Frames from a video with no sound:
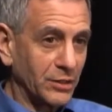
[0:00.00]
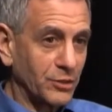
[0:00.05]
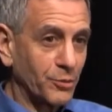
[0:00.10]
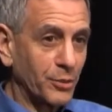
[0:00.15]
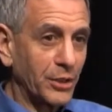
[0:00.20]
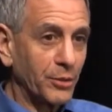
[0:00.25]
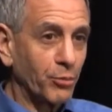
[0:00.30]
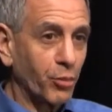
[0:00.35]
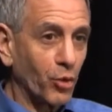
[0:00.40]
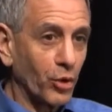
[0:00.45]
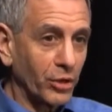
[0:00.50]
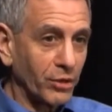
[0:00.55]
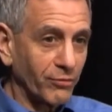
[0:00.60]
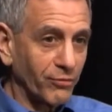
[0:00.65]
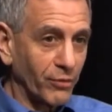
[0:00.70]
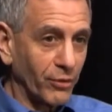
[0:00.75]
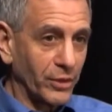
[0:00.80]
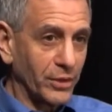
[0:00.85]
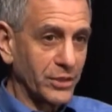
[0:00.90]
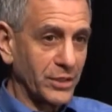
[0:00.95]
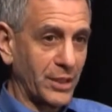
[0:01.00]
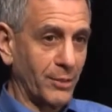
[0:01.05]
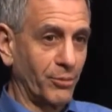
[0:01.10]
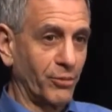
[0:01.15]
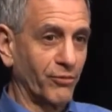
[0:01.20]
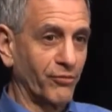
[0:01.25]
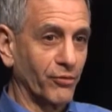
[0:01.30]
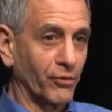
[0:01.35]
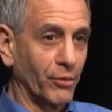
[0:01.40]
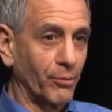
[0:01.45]
It's been important, for
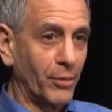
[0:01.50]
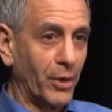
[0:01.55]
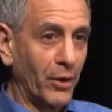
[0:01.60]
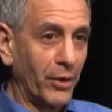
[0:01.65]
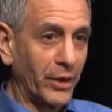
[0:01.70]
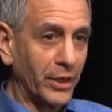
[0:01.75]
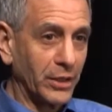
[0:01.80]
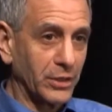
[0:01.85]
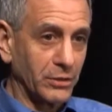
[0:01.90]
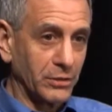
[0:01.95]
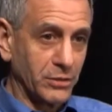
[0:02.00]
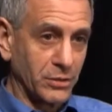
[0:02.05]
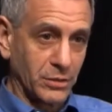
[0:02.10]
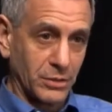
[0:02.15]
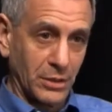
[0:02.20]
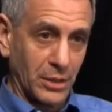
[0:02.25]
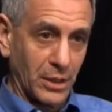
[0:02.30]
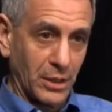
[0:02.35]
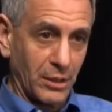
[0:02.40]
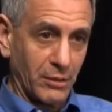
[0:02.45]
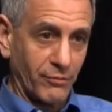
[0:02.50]
example, for Americans,